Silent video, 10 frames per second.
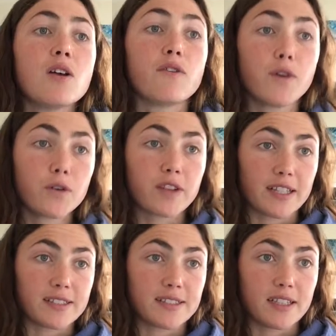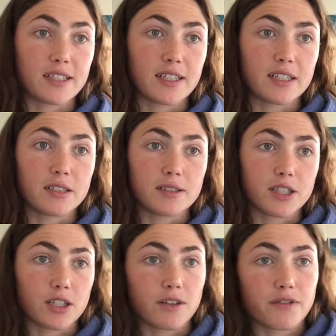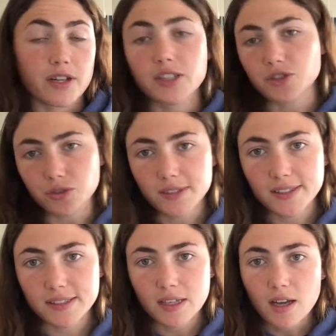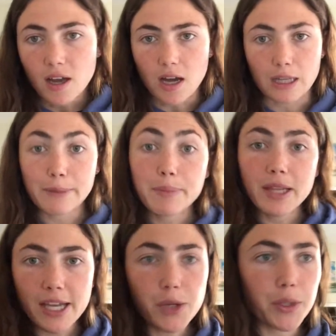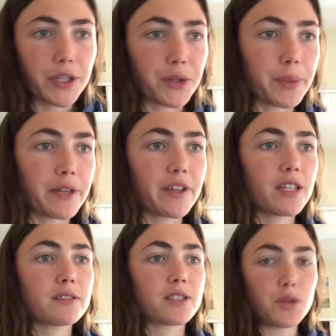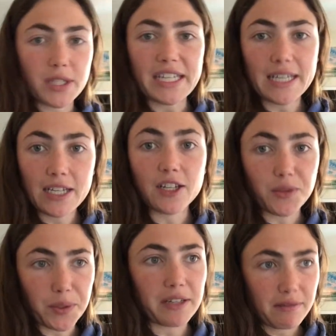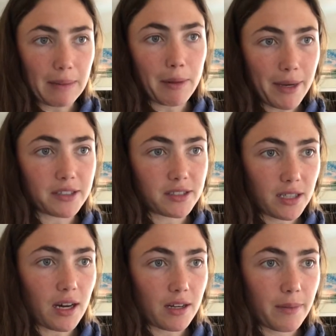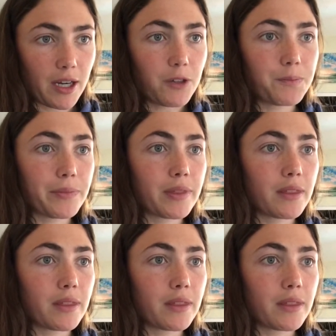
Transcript: Wolfgang scene in Der Freischütz. Let me play you a little bit of it so you can hear what I'm about to talk about.